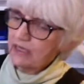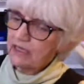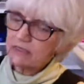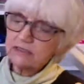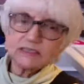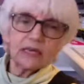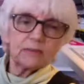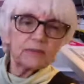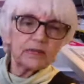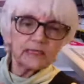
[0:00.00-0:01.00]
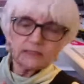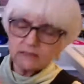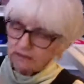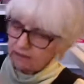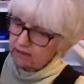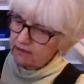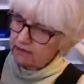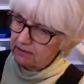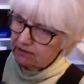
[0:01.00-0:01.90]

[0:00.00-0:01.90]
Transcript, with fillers: has epaulets on the